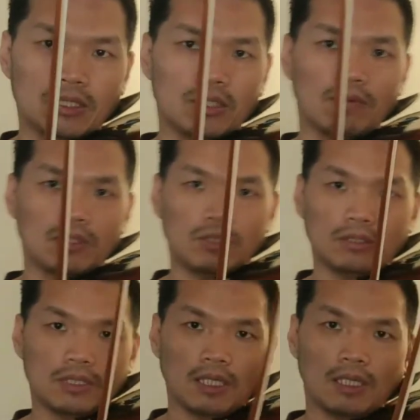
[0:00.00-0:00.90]
she was
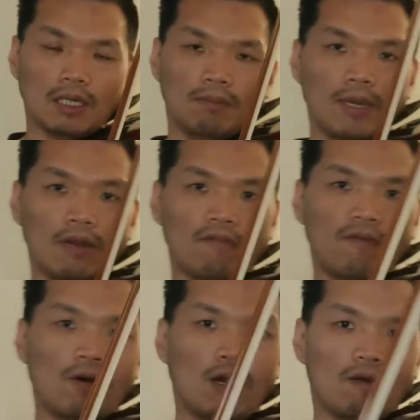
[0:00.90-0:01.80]
using the
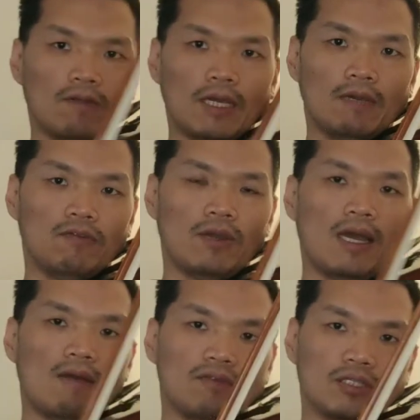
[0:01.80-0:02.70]
metaphor of like if you
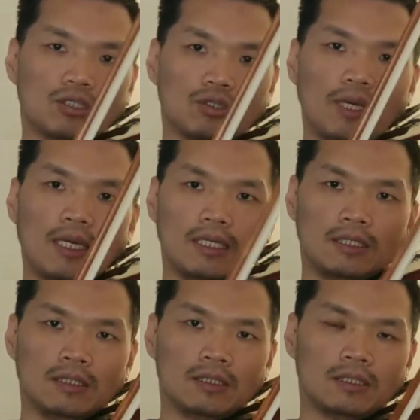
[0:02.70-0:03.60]
have a
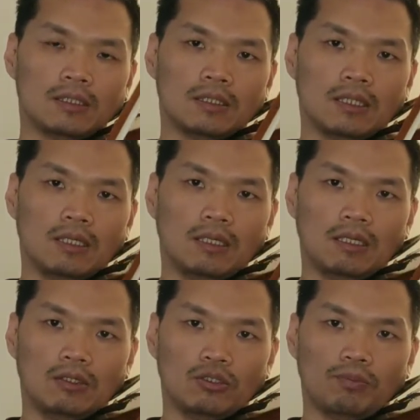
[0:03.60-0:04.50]
strings
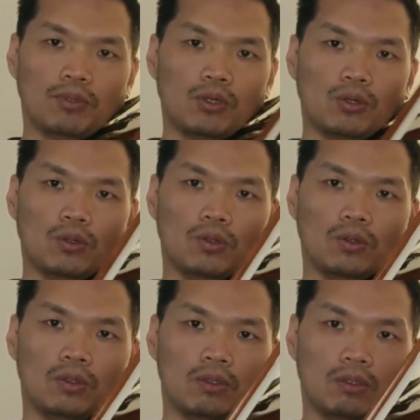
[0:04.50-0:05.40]
to
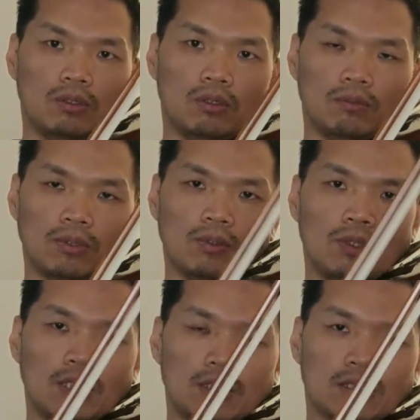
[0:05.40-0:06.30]
pull
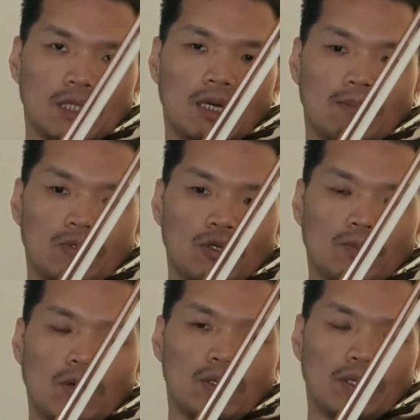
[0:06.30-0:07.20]
this
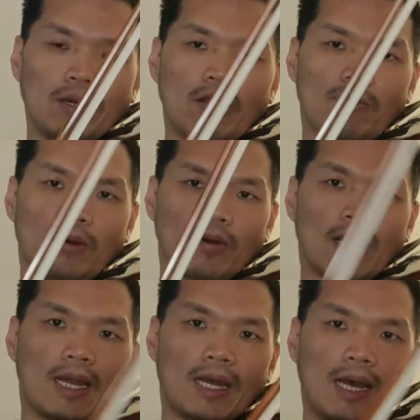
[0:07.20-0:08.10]
your elbow
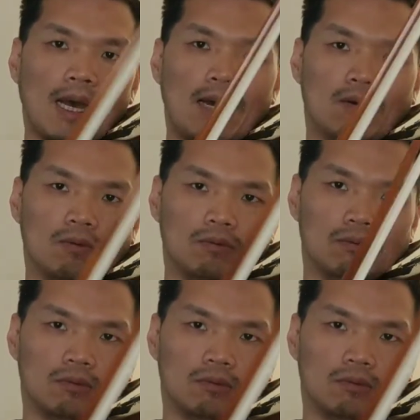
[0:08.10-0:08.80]
kind of out,